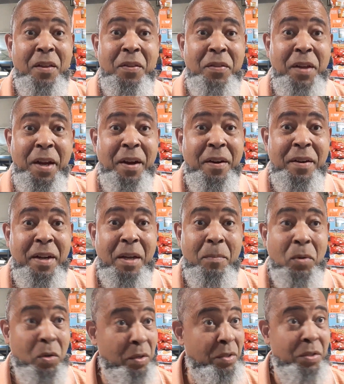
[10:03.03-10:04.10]
there now,
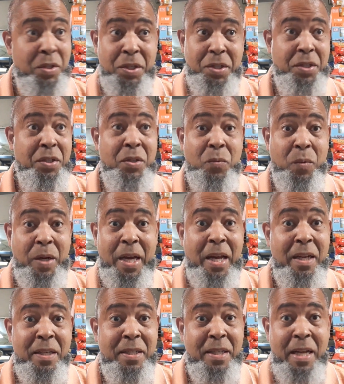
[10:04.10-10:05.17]
because this is the
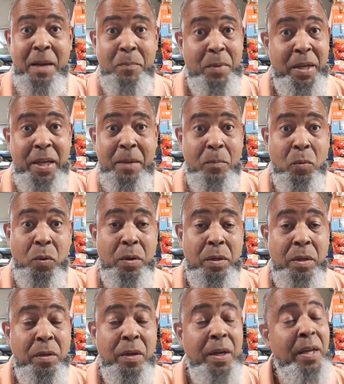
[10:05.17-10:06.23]
reality. I'm making more than
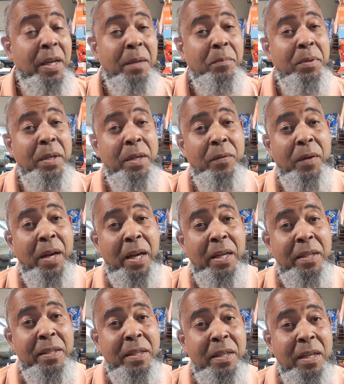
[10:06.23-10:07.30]
you. But in
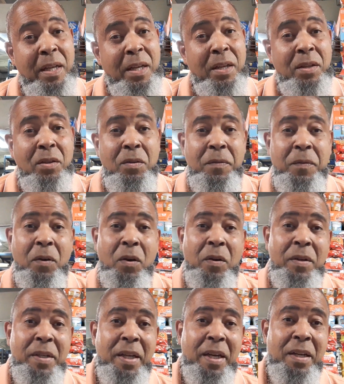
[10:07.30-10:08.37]
reality, you
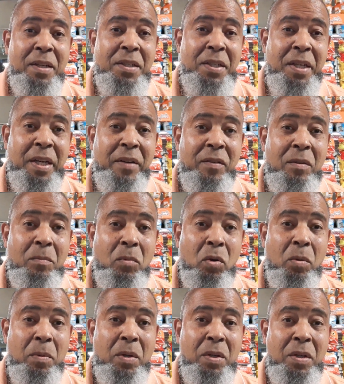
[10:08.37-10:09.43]
fall down a tier even
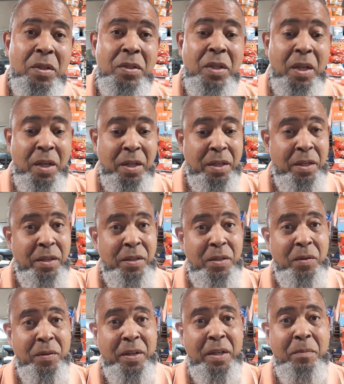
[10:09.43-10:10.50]
more because you
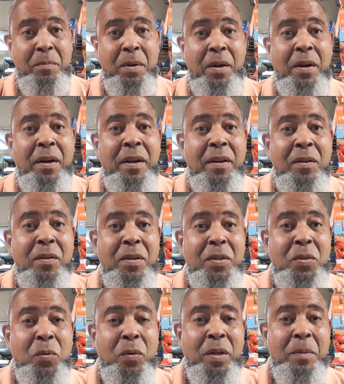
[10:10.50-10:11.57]
don't get married. Only
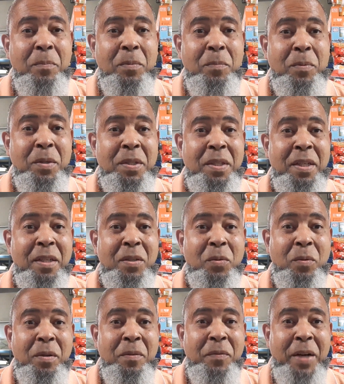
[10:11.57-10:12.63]
20%,
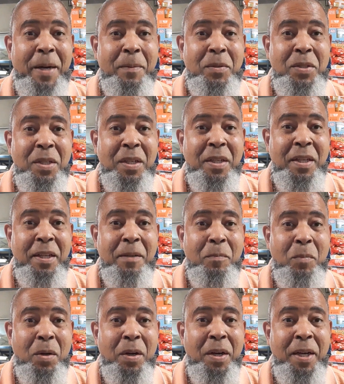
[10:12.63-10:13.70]
25% are getting
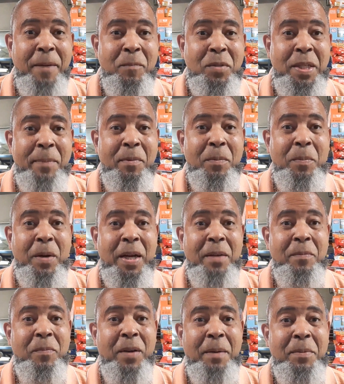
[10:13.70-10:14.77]
married.
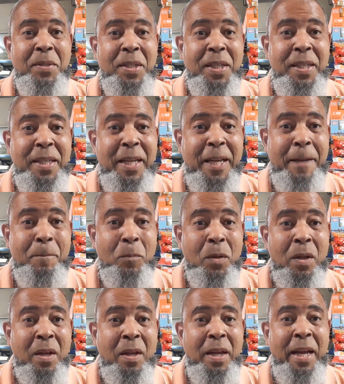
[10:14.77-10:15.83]
75% are not.
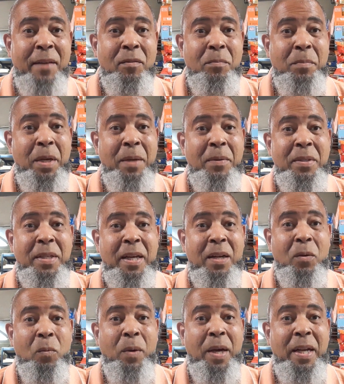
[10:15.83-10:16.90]
Having babies out
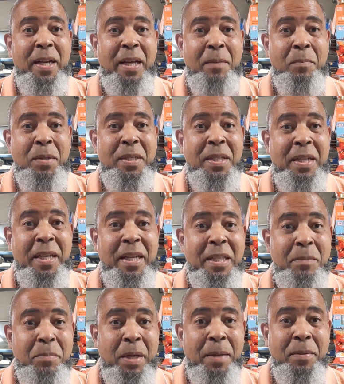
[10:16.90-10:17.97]
of wedlock,
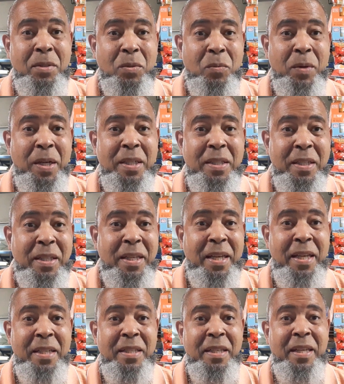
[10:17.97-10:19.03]
miscellaneous babies. You're raising
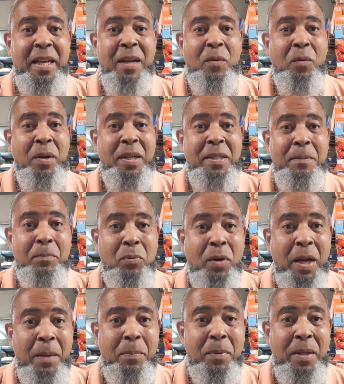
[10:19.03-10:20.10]
kids and can't raise them
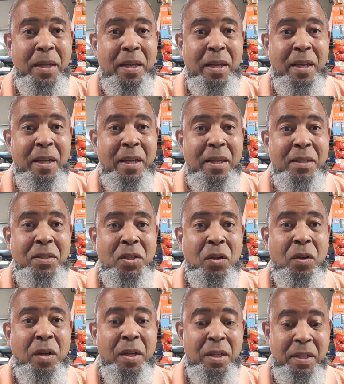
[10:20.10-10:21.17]
properly.
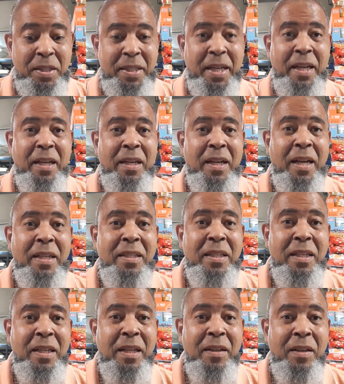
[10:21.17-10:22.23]
So
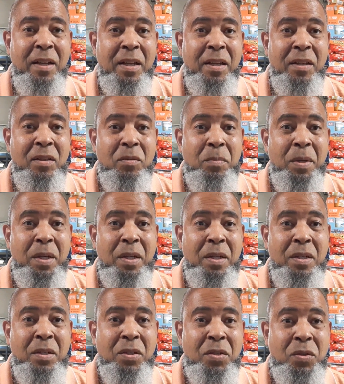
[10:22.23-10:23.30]
psychologically, you've
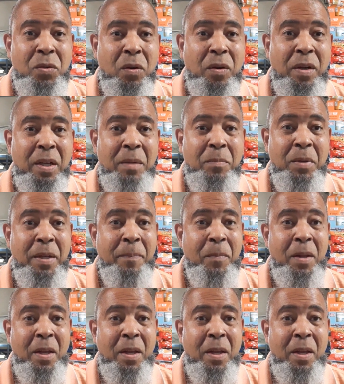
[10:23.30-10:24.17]
been destroyed. But